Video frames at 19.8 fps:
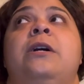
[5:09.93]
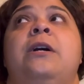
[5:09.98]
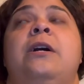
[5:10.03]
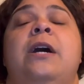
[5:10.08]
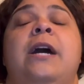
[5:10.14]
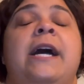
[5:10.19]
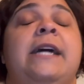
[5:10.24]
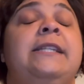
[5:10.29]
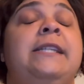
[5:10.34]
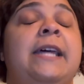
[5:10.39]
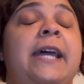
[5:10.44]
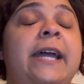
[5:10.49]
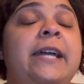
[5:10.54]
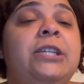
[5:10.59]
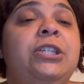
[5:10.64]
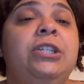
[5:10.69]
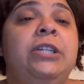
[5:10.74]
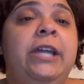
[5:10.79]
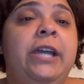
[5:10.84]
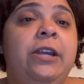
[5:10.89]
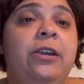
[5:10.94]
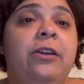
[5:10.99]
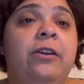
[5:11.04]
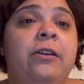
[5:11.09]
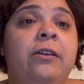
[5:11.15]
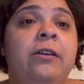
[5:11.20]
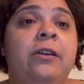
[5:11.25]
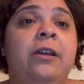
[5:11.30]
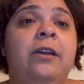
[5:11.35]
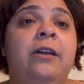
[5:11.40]
as an
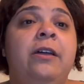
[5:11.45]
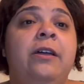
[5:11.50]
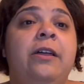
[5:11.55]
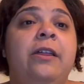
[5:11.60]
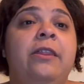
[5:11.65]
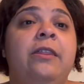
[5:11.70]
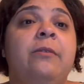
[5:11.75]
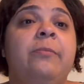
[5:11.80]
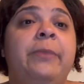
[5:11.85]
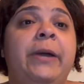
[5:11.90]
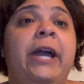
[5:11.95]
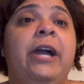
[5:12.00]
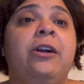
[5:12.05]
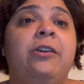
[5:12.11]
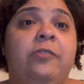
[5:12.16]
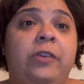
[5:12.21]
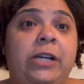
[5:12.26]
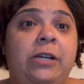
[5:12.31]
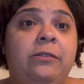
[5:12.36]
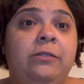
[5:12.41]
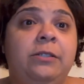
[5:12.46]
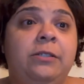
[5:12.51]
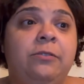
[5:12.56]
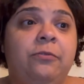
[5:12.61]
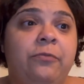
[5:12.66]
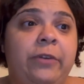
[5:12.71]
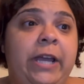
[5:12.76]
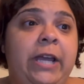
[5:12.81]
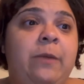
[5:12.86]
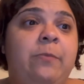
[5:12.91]
educator, the background,
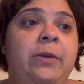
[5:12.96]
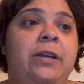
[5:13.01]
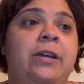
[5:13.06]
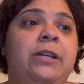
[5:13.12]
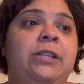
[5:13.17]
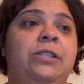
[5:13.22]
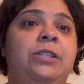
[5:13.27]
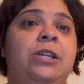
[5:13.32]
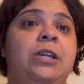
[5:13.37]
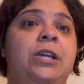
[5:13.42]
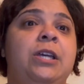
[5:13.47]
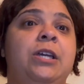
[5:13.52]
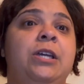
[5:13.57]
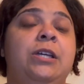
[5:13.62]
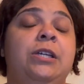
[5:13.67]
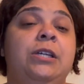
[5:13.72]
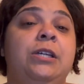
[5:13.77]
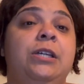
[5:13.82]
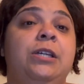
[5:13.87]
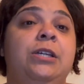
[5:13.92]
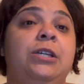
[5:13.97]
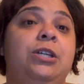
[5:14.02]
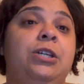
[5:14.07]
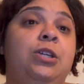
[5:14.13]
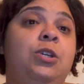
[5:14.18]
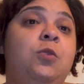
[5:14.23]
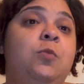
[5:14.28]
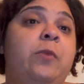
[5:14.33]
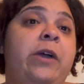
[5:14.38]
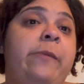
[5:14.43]
right? Because
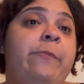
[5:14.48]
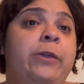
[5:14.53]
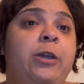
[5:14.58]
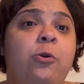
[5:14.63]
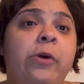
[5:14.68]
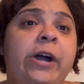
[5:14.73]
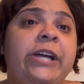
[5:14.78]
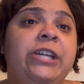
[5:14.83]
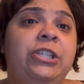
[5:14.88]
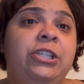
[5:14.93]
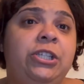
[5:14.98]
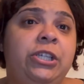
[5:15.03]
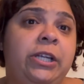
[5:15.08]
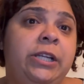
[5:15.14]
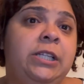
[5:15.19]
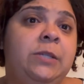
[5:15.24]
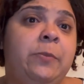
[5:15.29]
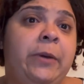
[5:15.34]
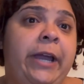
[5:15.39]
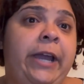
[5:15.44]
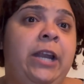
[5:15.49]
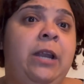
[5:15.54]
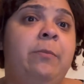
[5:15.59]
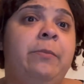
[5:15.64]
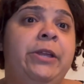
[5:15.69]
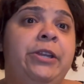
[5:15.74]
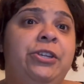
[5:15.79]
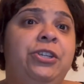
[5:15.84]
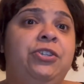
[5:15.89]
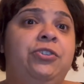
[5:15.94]
you might be questioned by an
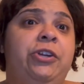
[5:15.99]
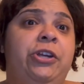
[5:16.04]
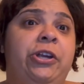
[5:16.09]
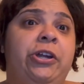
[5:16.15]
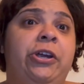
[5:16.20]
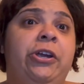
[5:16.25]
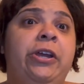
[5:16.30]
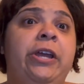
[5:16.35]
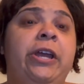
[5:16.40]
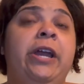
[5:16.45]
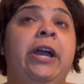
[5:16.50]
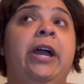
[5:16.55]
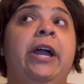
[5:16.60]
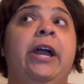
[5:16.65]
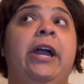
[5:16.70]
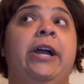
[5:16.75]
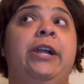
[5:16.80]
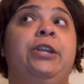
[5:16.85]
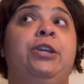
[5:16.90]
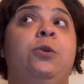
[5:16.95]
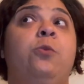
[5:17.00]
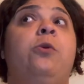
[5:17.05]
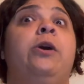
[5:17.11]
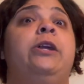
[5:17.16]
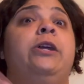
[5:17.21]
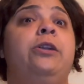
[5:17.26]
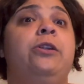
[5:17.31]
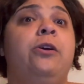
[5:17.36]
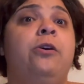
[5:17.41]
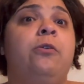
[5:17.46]
administrator and you want
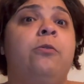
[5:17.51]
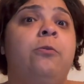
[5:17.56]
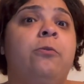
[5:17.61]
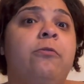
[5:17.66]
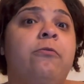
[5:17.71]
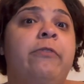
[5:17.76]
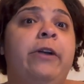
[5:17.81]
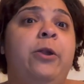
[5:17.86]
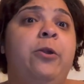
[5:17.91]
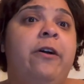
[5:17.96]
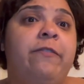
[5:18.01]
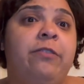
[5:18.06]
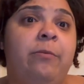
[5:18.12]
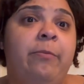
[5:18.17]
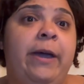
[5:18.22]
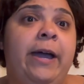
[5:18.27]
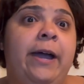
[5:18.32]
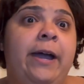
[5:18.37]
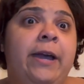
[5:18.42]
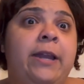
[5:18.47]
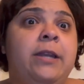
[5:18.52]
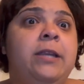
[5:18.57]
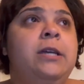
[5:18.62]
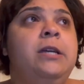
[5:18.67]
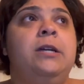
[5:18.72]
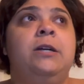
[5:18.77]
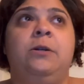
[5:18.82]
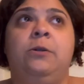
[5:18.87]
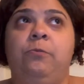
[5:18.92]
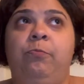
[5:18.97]
to know right off the bat,
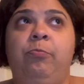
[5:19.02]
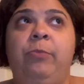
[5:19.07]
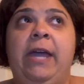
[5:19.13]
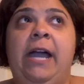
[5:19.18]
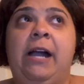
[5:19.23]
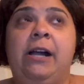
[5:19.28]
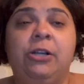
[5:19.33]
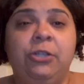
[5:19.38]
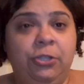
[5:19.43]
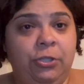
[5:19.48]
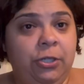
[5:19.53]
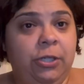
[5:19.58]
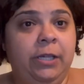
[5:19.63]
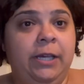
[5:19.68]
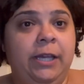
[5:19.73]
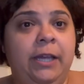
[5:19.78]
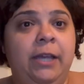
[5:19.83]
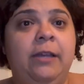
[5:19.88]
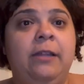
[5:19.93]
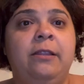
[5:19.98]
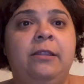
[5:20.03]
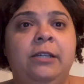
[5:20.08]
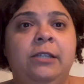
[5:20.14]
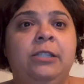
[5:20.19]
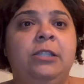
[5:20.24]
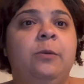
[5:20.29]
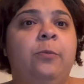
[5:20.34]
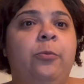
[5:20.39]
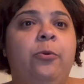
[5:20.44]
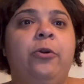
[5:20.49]
actually, this
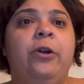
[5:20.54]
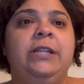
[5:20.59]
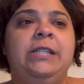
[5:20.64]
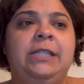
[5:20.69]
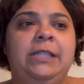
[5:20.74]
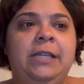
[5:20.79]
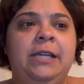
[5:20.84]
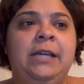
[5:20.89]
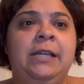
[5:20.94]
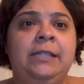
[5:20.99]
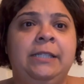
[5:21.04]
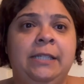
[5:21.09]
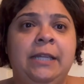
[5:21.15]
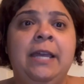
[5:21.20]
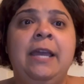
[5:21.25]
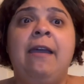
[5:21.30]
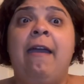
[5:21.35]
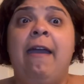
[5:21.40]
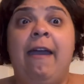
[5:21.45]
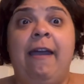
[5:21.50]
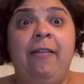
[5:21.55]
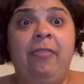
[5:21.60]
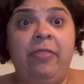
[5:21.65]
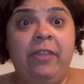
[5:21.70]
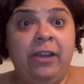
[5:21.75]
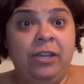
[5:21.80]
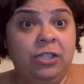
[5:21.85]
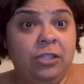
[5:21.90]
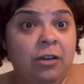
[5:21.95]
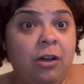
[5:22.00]
supports this. And
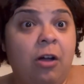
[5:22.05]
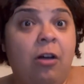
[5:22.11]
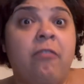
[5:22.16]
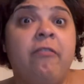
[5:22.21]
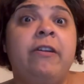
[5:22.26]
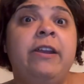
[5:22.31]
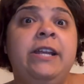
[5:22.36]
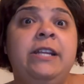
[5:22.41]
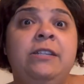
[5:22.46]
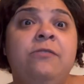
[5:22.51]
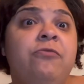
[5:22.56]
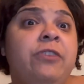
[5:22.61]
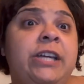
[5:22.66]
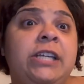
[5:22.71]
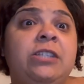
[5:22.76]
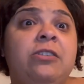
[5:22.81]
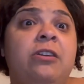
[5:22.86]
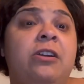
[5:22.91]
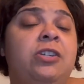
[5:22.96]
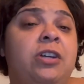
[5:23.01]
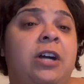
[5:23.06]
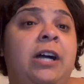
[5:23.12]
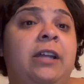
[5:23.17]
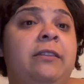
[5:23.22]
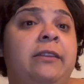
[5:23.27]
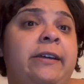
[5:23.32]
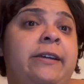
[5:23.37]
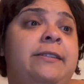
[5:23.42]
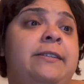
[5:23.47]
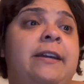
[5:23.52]
there's already research on
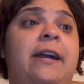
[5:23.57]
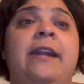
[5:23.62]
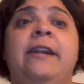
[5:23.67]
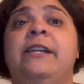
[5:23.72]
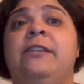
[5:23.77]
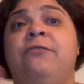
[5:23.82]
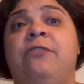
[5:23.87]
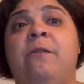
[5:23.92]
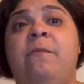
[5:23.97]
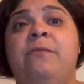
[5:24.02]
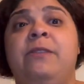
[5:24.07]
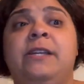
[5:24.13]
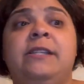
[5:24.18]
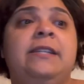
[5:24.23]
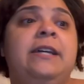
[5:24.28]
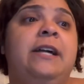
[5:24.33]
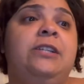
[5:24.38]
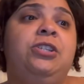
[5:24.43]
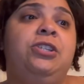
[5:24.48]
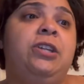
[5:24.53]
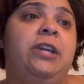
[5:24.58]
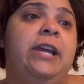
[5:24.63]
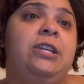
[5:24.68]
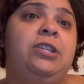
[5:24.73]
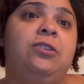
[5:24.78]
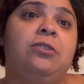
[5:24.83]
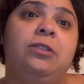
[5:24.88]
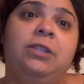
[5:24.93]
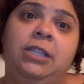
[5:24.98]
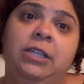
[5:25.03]
this, and it's from this
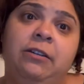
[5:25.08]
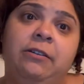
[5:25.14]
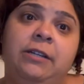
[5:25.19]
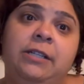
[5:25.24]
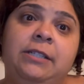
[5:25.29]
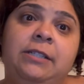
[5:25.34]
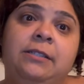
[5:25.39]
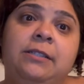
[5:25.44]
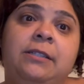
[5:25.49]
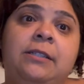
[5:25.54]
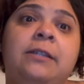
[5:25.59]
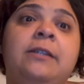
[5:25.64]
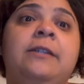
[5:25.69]
educational theorist.